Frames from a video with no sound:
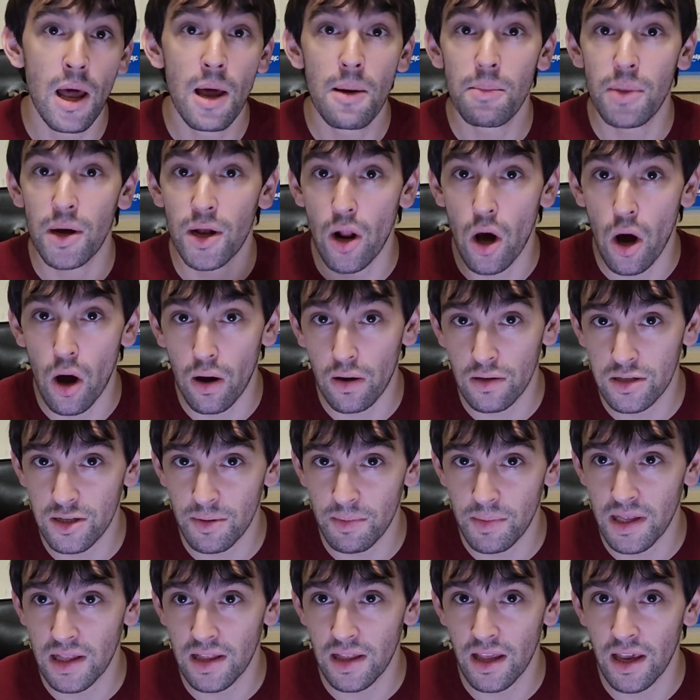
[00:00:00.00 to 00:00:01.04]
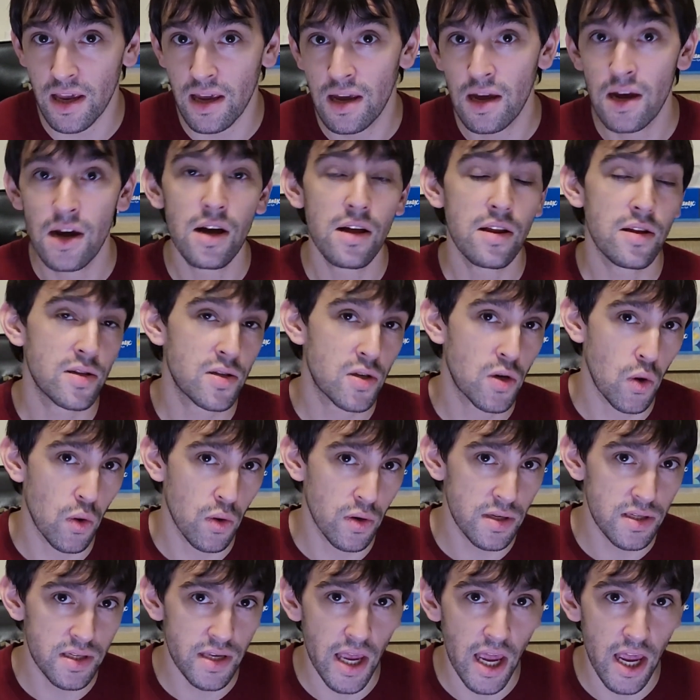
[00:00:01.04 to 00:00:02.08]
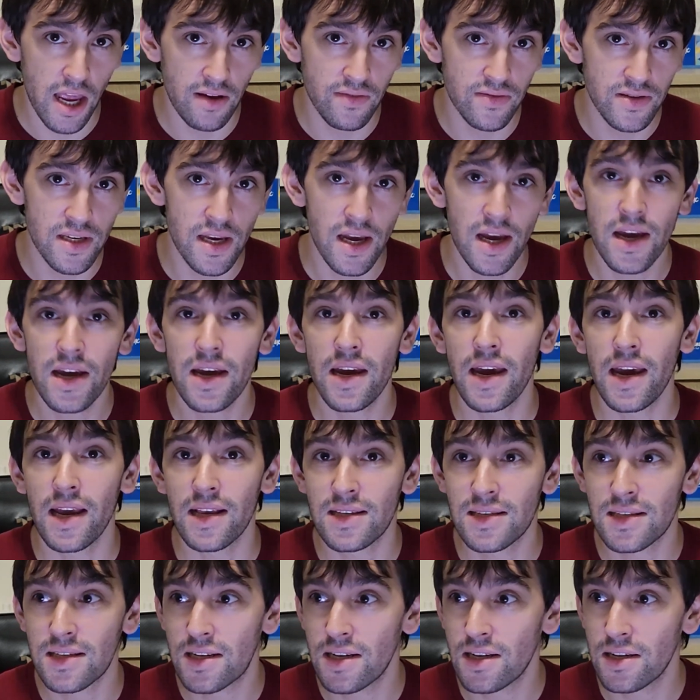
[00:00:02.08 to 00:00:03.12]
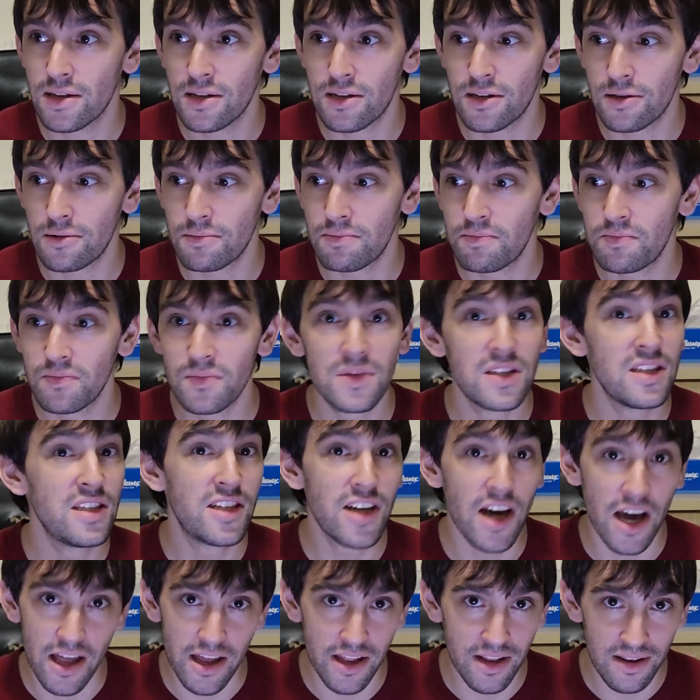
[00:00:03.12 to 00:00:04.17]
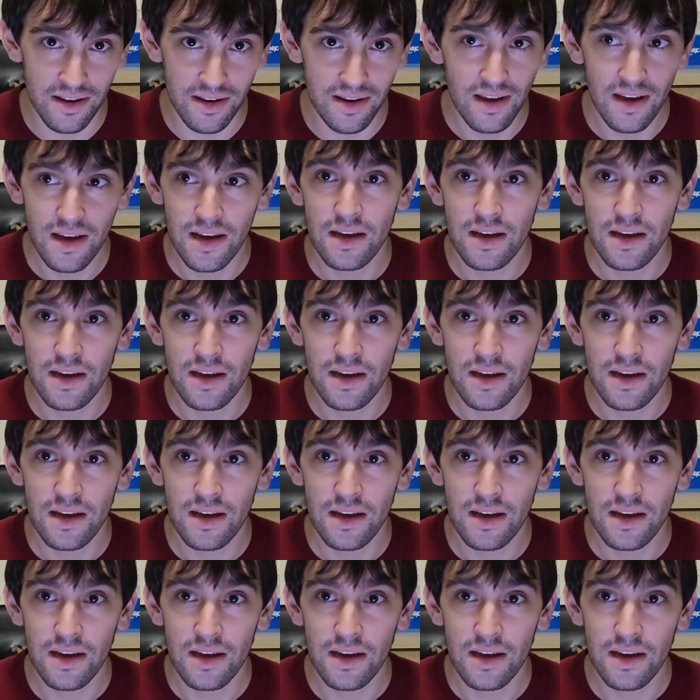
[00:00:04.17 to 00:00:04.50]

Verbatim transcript: But ultimately, the score saves. It's still done.